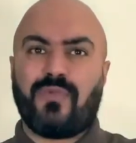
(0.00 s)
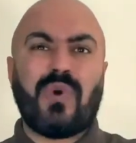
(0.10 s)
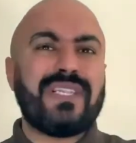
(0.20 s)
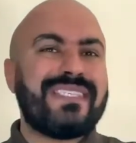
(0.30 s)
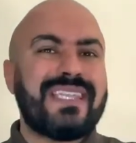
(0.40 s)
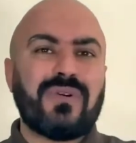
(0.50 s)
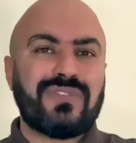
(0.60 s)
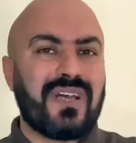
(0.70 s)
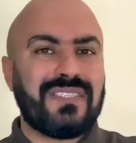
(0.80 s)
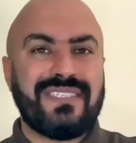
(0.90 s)
What is
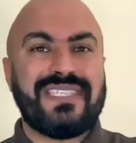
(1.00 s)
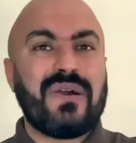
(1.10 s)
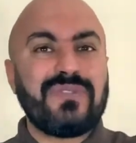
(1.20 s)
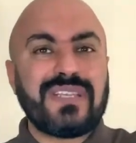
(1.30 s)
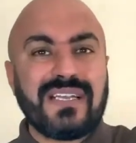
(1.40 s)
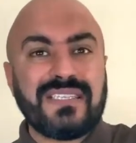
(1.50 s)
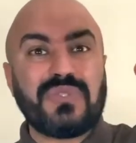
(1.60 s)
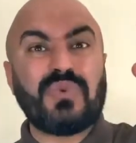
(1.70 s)
downsizing? Downsizing